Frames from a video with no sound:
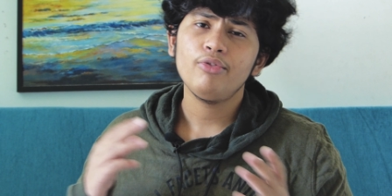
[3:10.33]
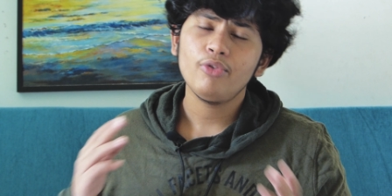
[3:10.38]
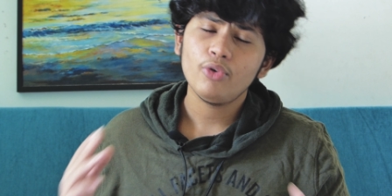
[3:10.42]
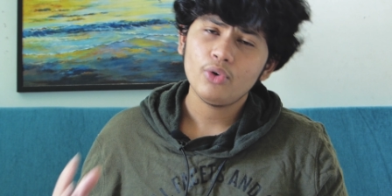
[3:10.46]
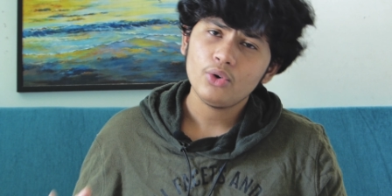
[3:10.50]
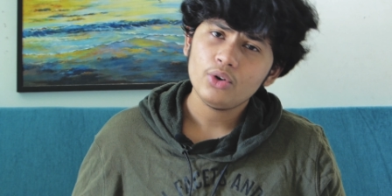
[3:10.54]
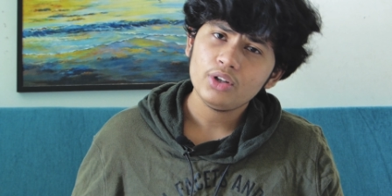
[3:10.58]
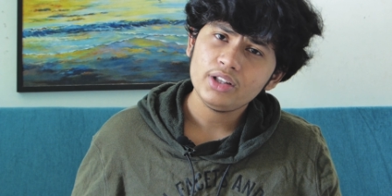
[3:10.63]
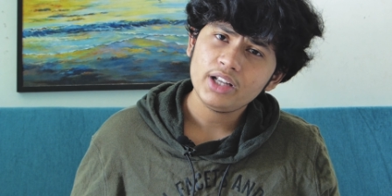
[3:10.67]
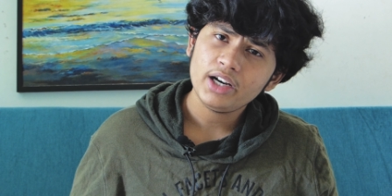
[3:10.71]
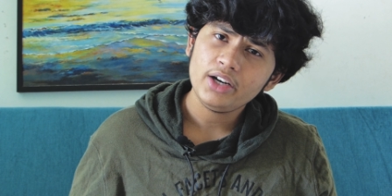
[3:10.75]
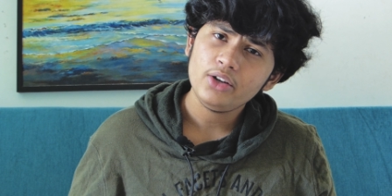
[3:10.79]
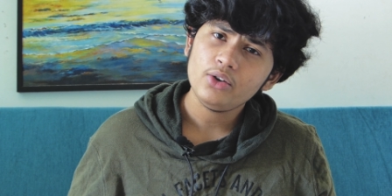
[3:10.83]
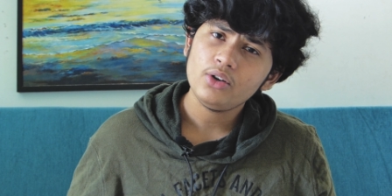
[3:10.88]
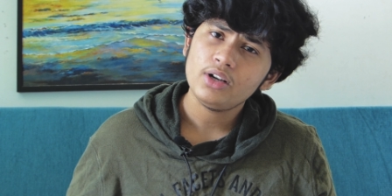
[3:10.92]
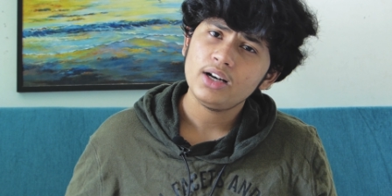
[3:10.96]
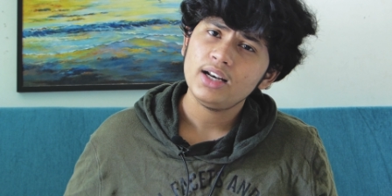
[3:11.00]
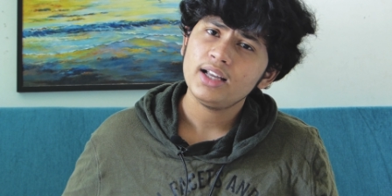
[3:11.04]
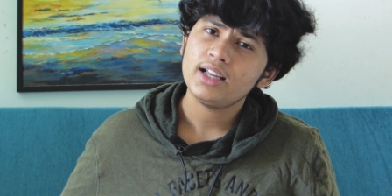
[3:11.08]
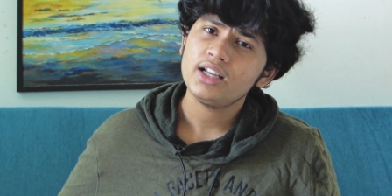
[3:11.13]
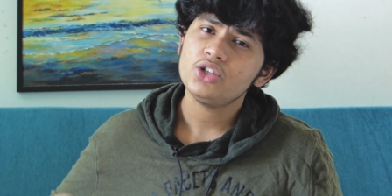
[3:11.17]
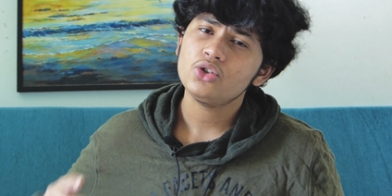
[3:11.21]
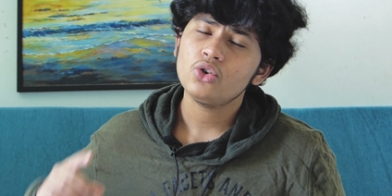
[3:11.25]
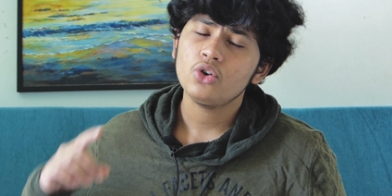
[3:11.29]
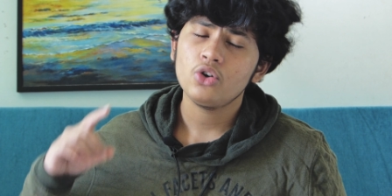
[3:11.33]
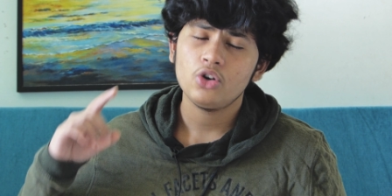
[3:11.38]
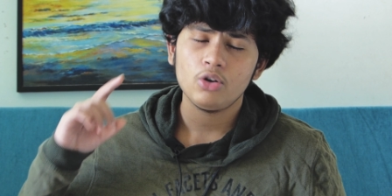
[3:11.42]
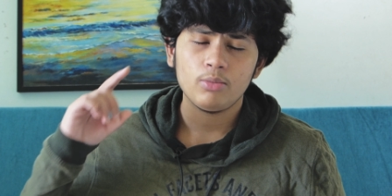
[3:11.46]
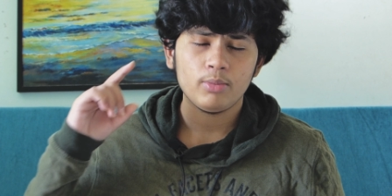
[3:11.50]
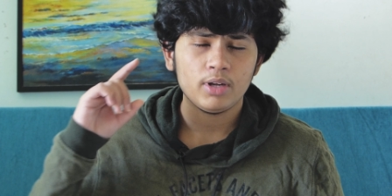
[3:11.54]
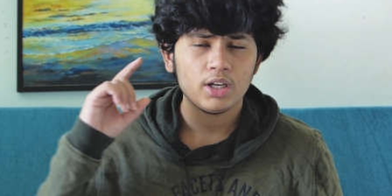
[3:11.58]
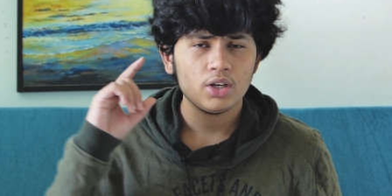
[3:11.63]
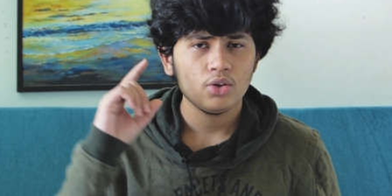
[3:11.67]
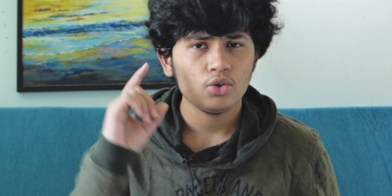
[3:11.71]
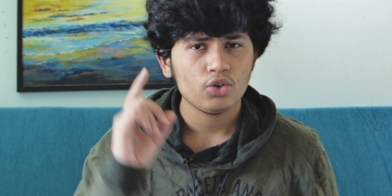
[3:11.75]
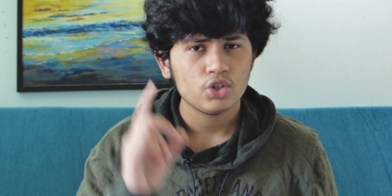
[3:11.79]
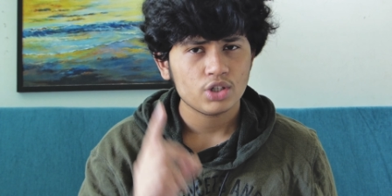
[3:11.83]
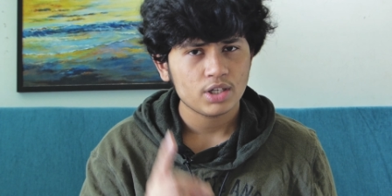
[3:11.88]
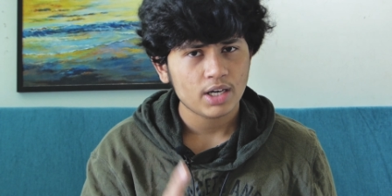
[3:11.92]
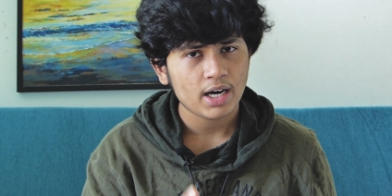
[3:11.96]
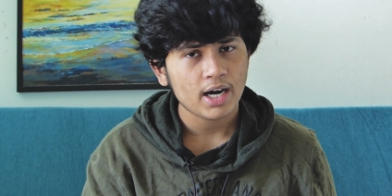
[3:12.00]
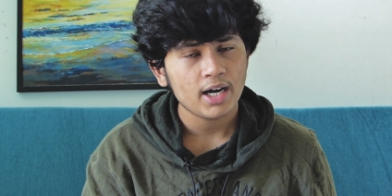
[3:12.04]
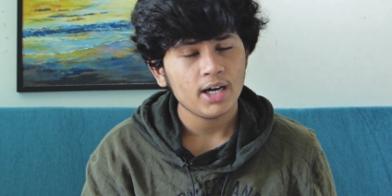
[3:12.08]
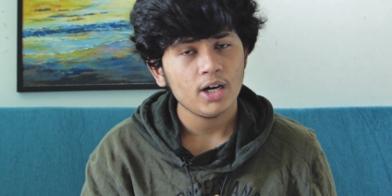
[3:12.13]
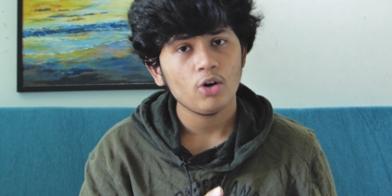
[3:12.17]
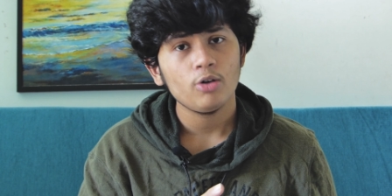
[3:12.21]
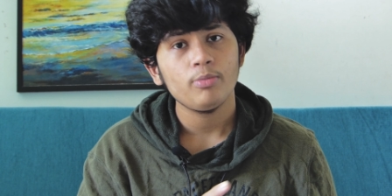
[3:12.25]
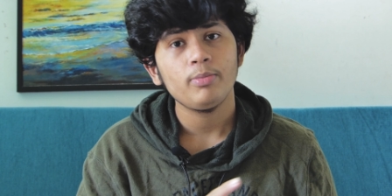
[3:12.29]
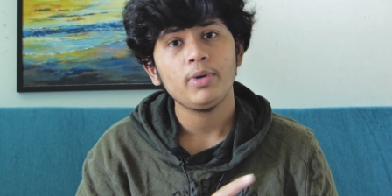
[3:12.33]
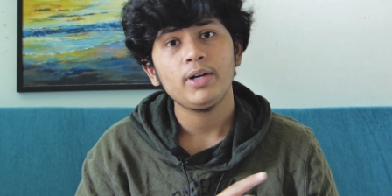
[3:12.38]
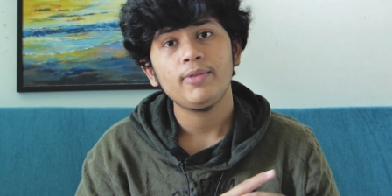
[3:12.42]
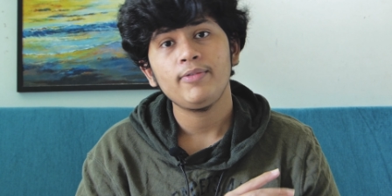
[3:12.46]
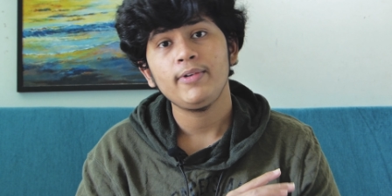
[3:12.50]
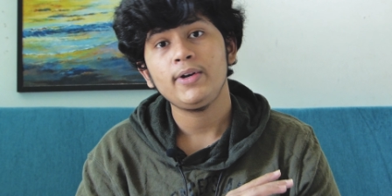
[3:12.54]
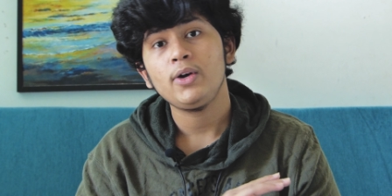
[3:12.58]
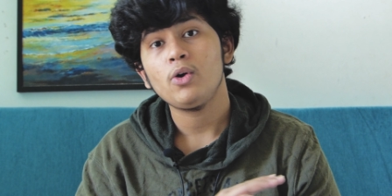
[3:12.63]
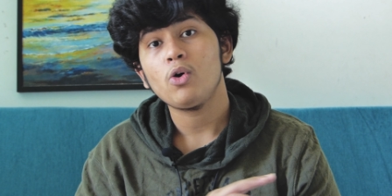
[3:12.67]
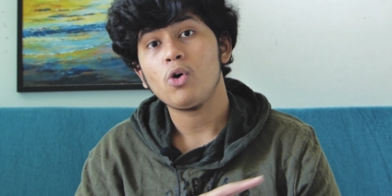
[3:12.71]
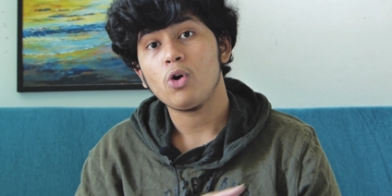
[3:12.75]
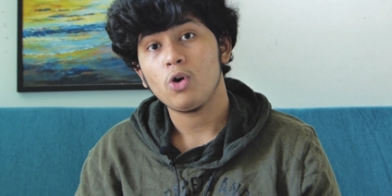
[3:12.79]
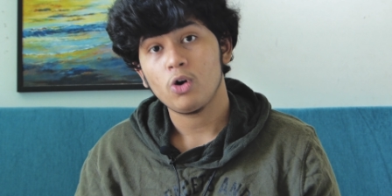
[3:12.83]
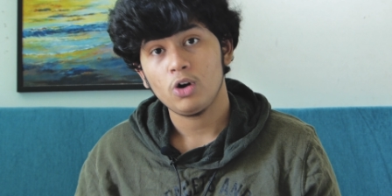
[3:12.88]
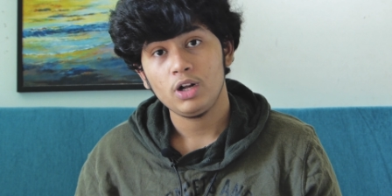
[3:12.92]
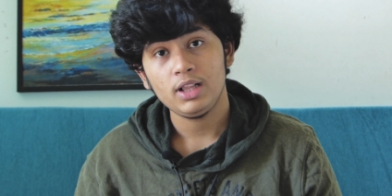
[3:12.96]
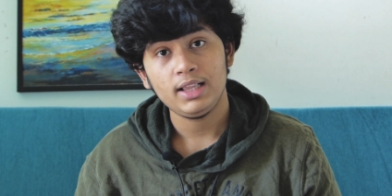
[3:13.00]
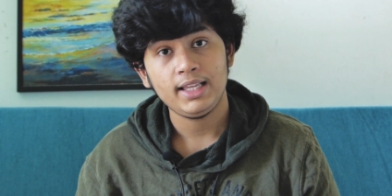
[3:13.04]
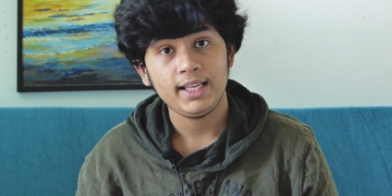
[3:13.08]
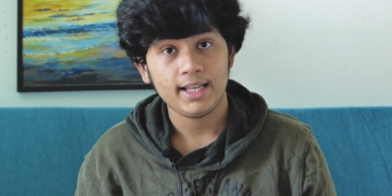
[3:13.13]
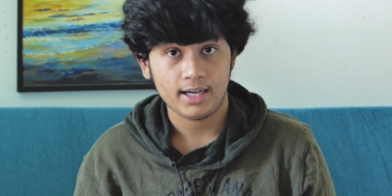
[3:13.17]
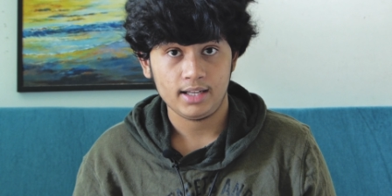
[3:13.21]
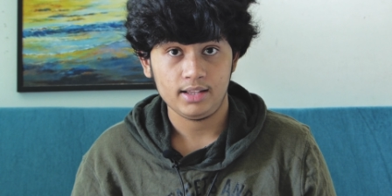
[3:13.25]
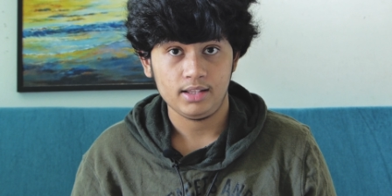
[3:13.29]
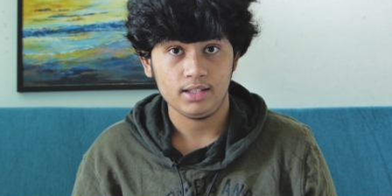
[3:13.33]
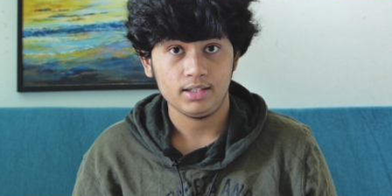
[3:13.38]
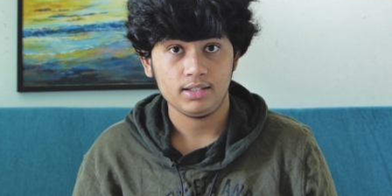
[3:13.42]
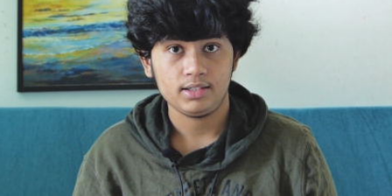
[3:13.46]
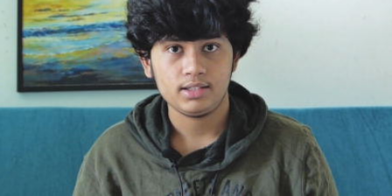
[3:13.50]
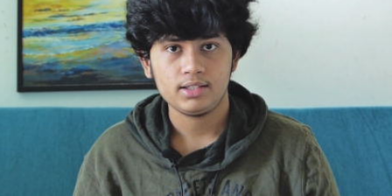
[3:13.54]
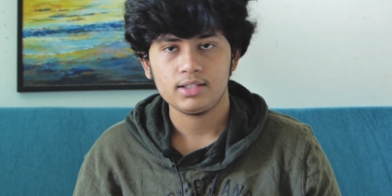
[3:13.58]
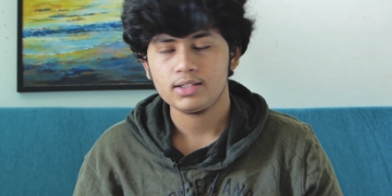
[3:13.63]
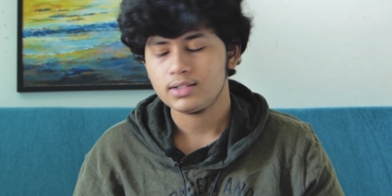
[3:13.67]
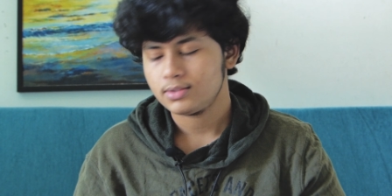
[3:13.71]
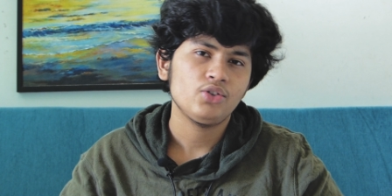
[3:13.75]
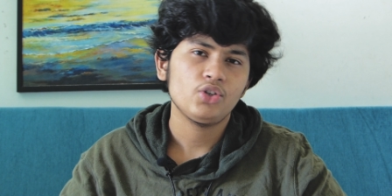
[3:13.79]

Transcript: the photo that you click is going to make you stand out between all the others.